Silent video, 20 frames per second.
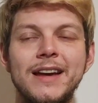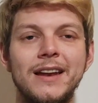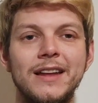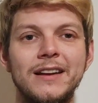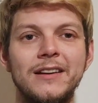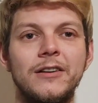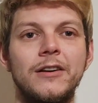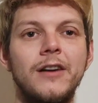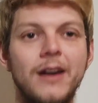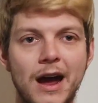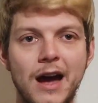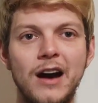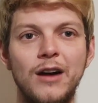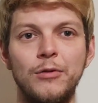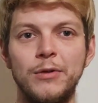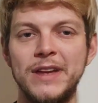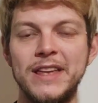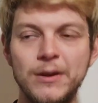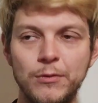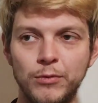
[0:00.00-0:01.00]
telling her
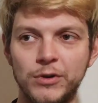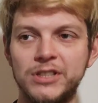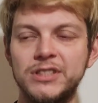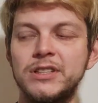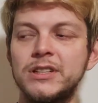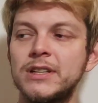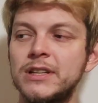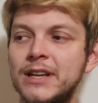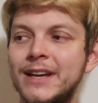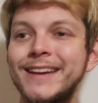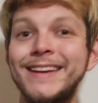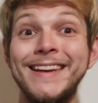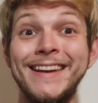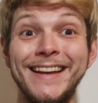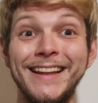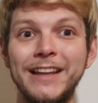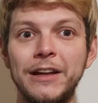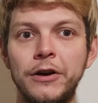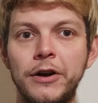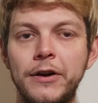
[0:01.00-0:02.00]
how he would
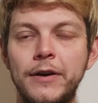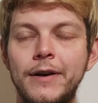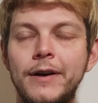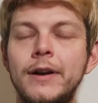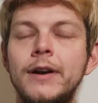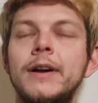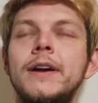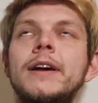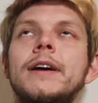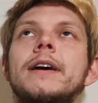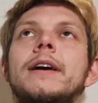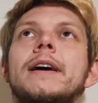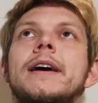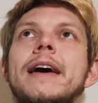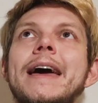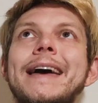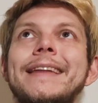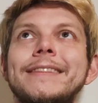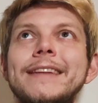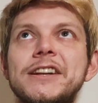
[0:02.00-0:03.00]
kill her
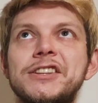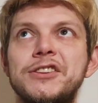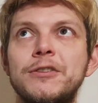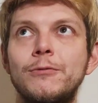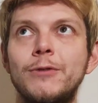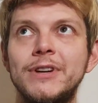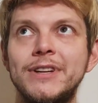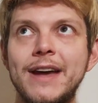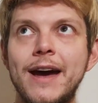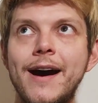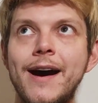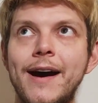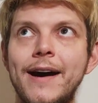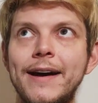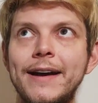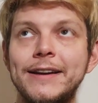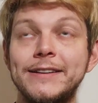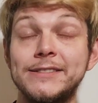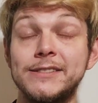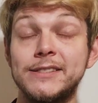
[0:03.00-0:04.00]
and that she will
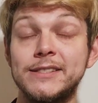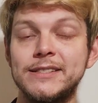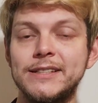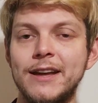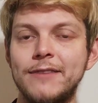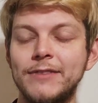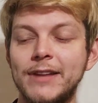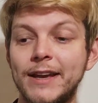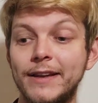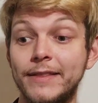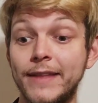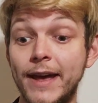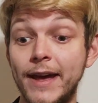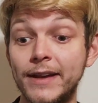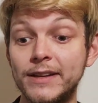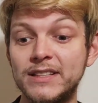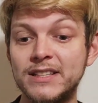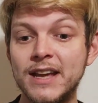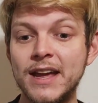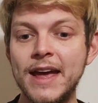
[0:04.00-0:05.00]
die and stuff like
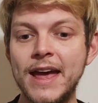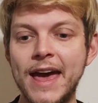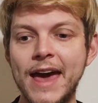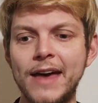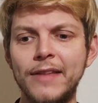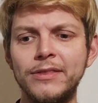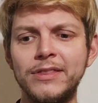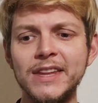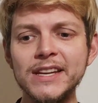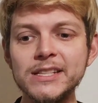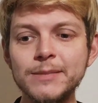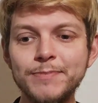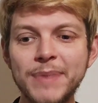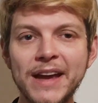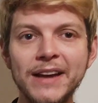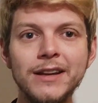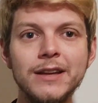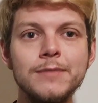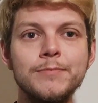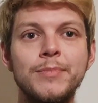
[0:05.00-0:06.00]
that. And this
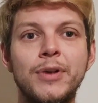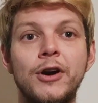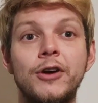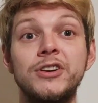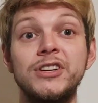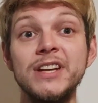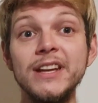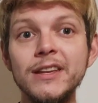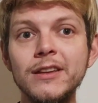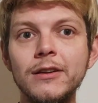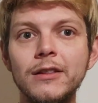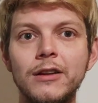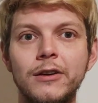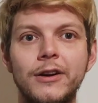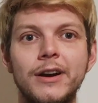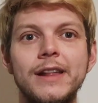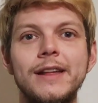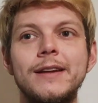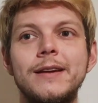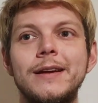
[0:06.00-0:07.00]
painting
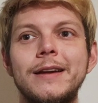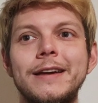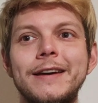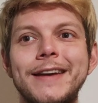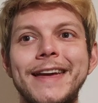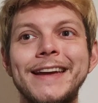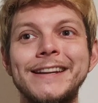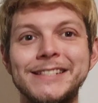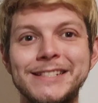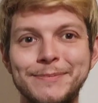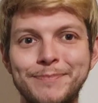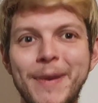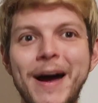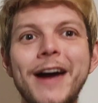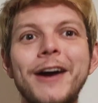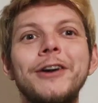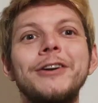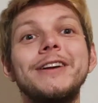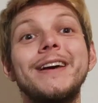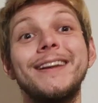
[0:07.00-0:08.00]
particularly
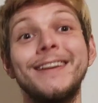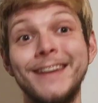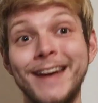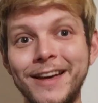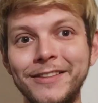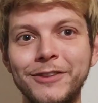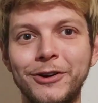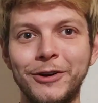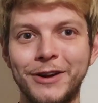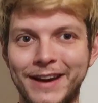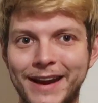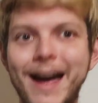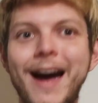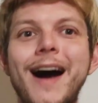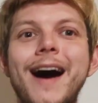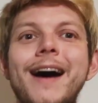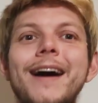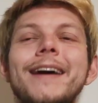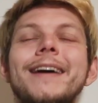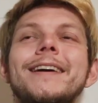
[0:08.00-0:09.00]
inspired another
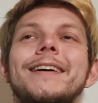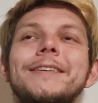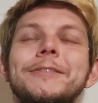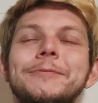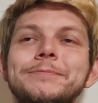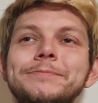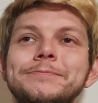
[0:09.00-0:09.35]
guy